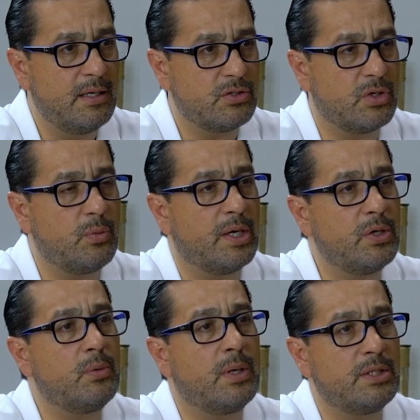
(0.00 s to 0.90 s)
So what
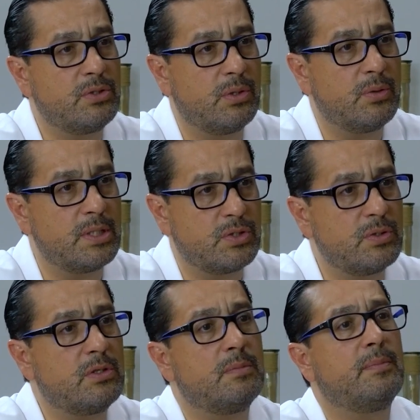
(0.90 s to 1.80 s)
you want to do is to
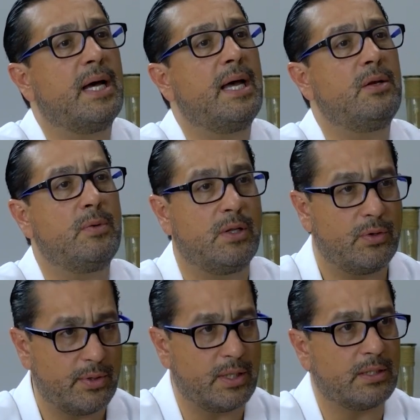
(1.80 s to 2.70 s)
combine with
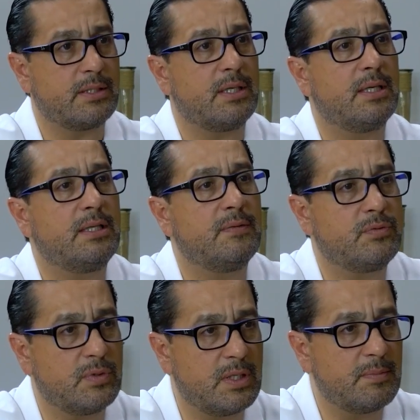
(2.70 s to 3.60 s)
other alternative
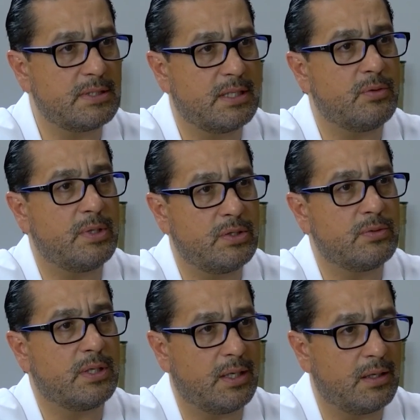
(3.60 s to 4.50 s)
treatments like we do
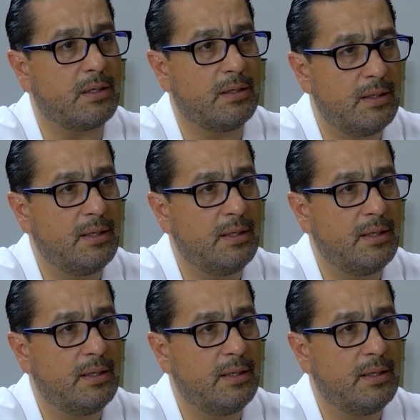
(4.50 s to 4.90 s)
here,